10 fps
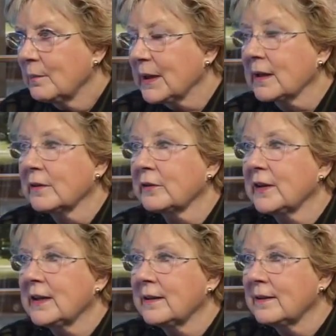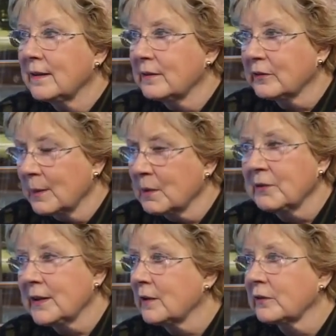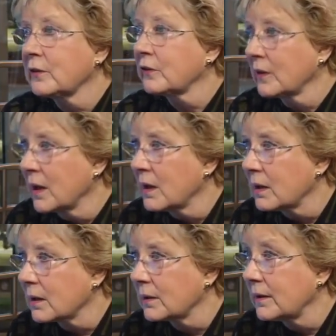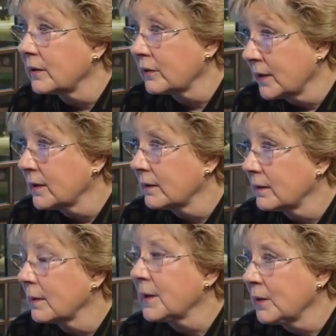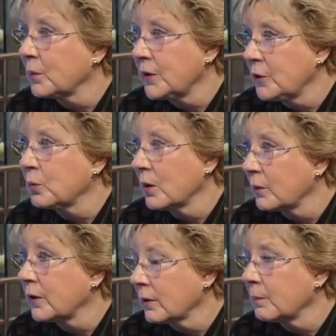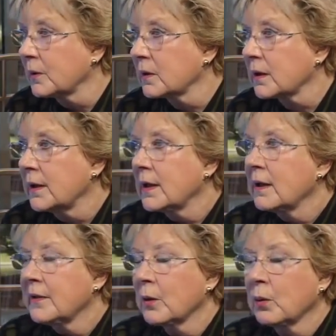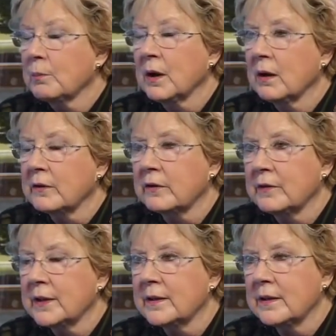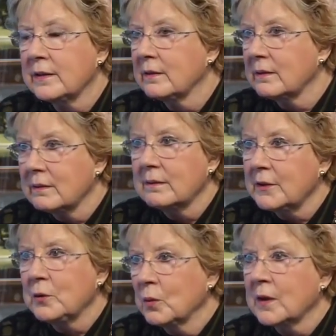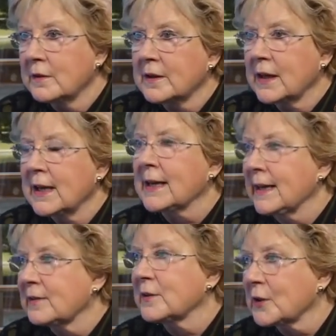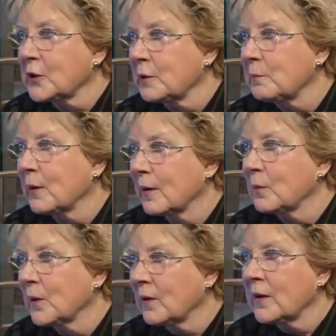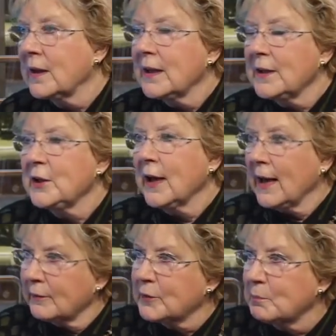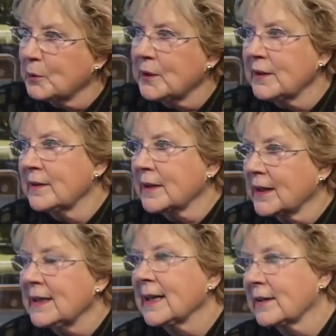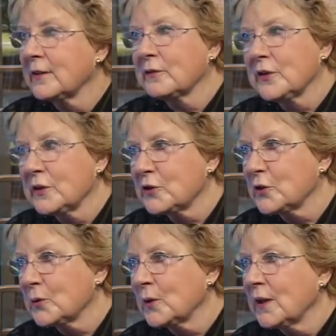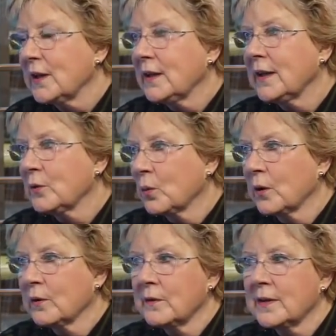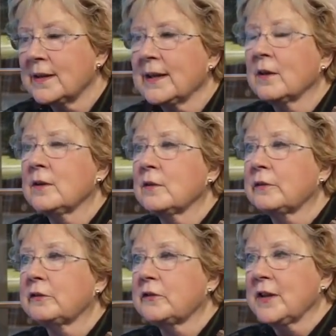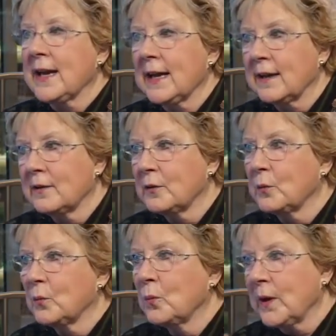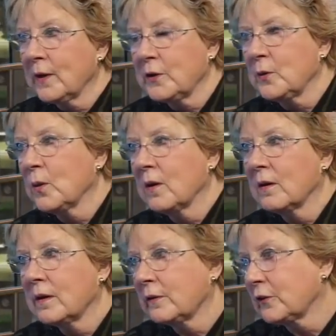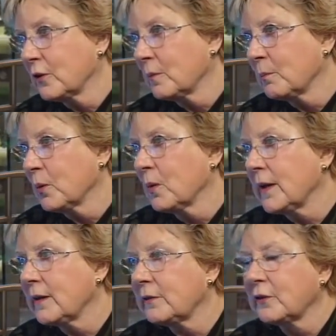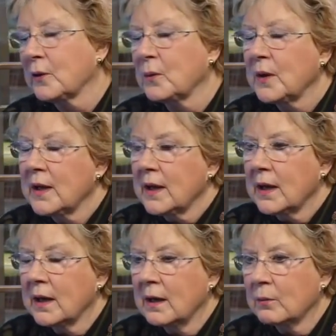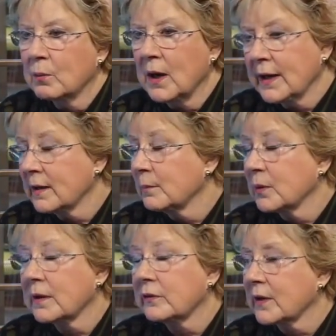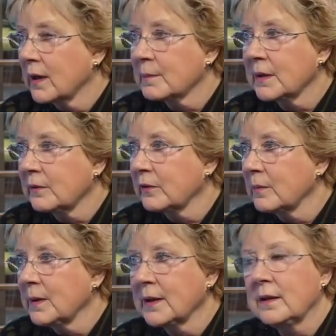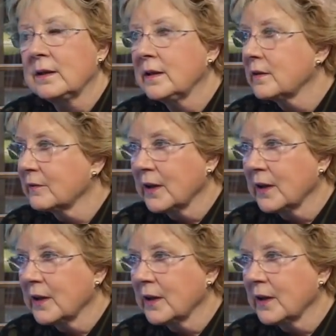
Because some of it is a slog, isn't it? I mean, when you wrote your book, there were parts of it that you wanted to kind of get to the good part. Well, you have to put in the connective tissue in order that they understand where you are at a certain point. So writing a book is time consuming. You need to